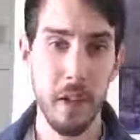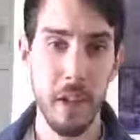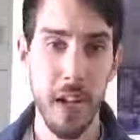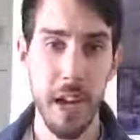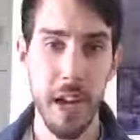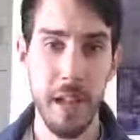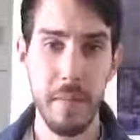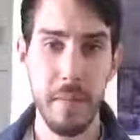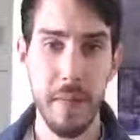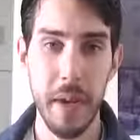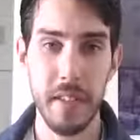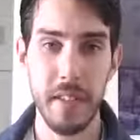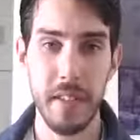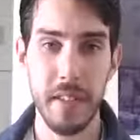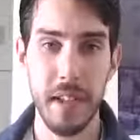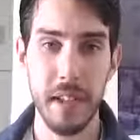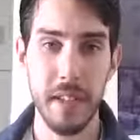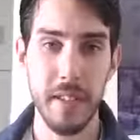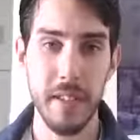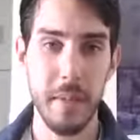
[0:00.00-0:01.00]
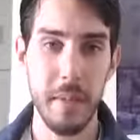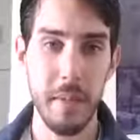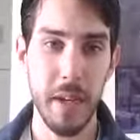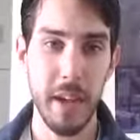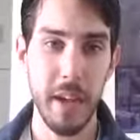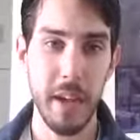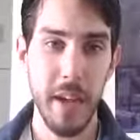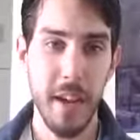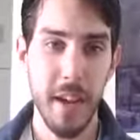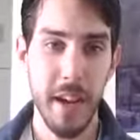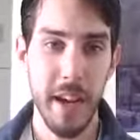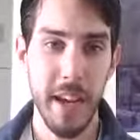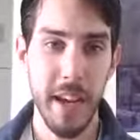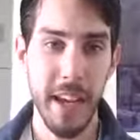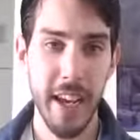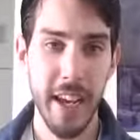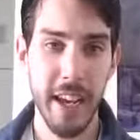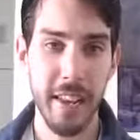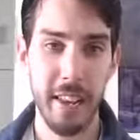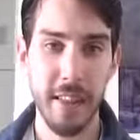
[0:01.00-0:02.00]
Yeah, that makes sense. I mean,
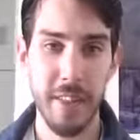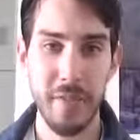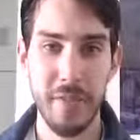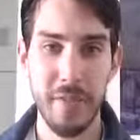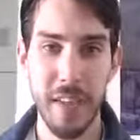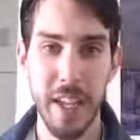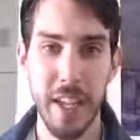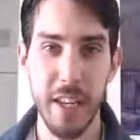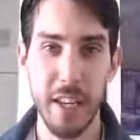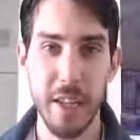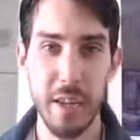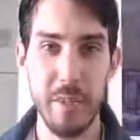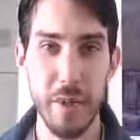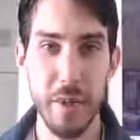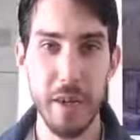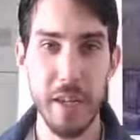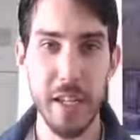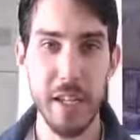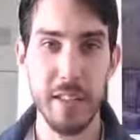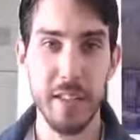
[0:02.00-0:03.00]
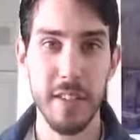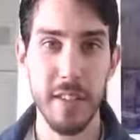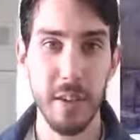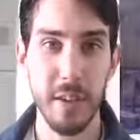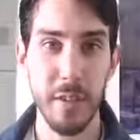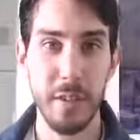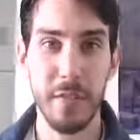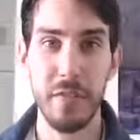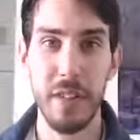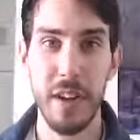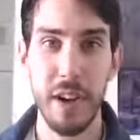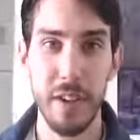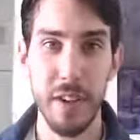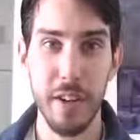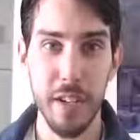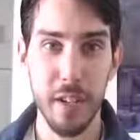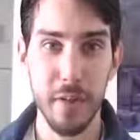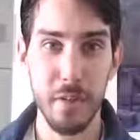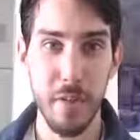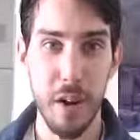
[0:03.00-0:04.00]
again, the vegan community is still
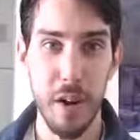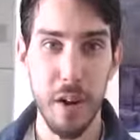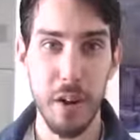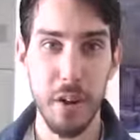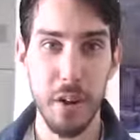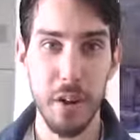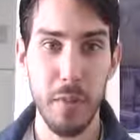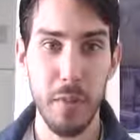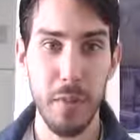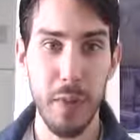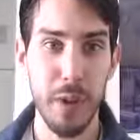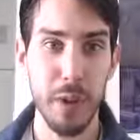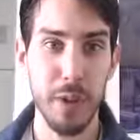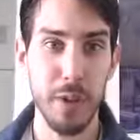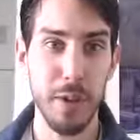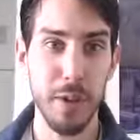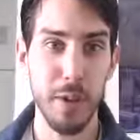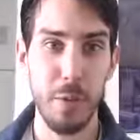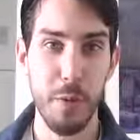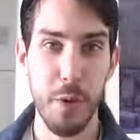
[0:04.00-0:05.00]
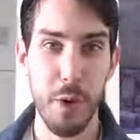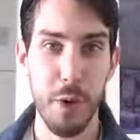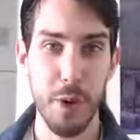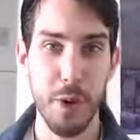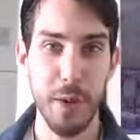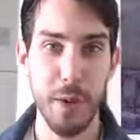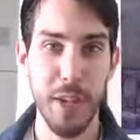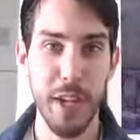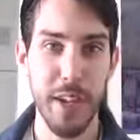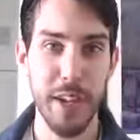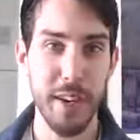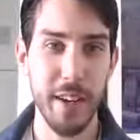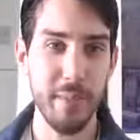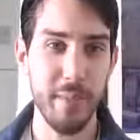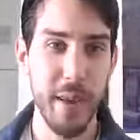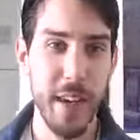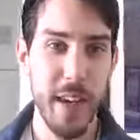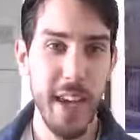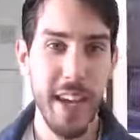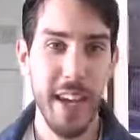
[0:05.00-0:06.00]
very small compared to the world.
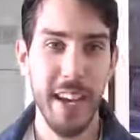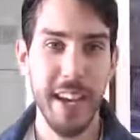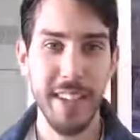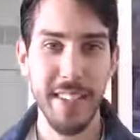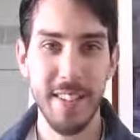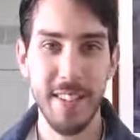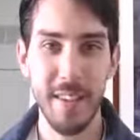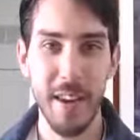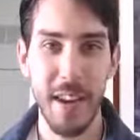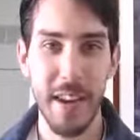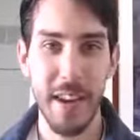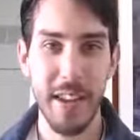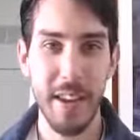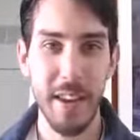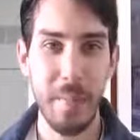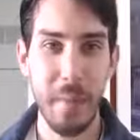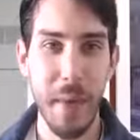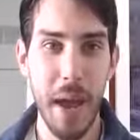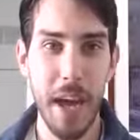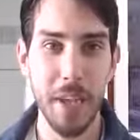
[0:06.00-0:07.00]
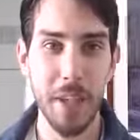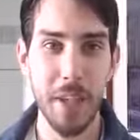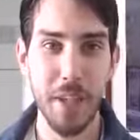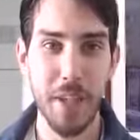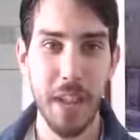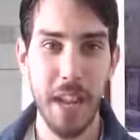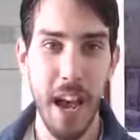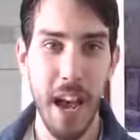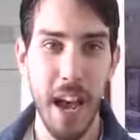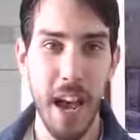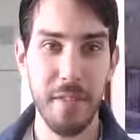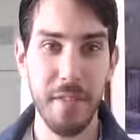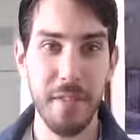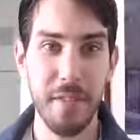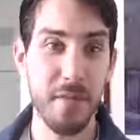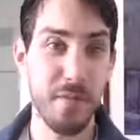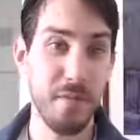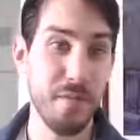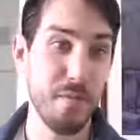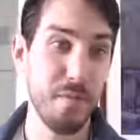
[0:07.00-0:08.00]
And so I can imagine
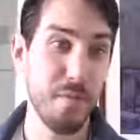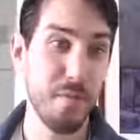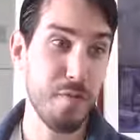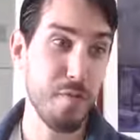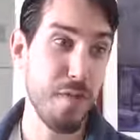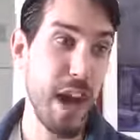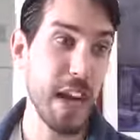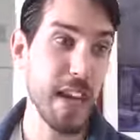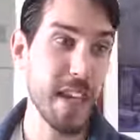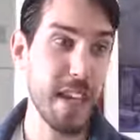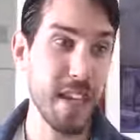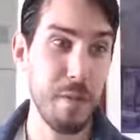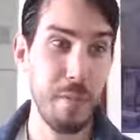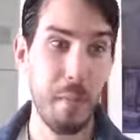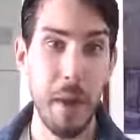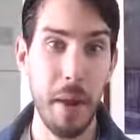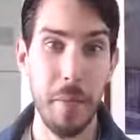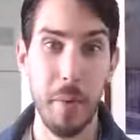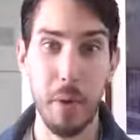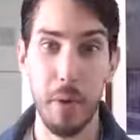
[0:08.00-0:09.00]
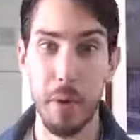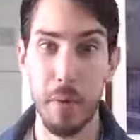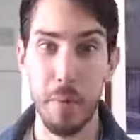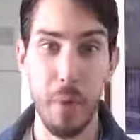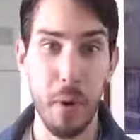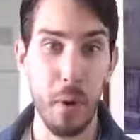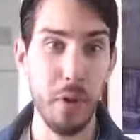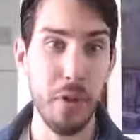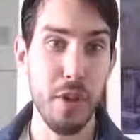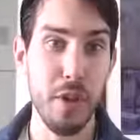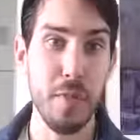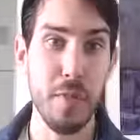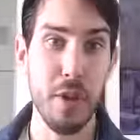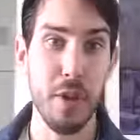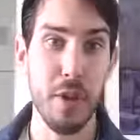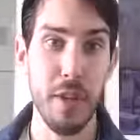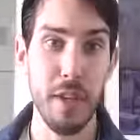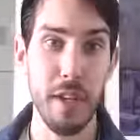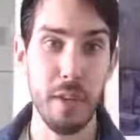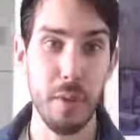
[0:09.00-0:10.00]
finding people in both
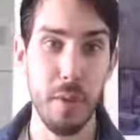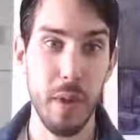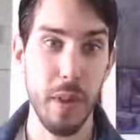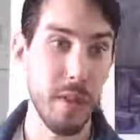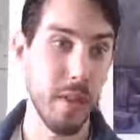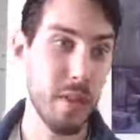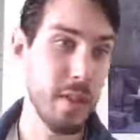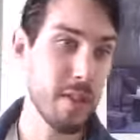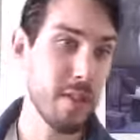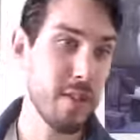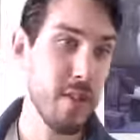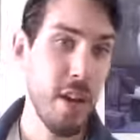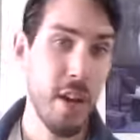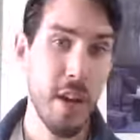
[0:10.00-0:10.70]
communities, whether it's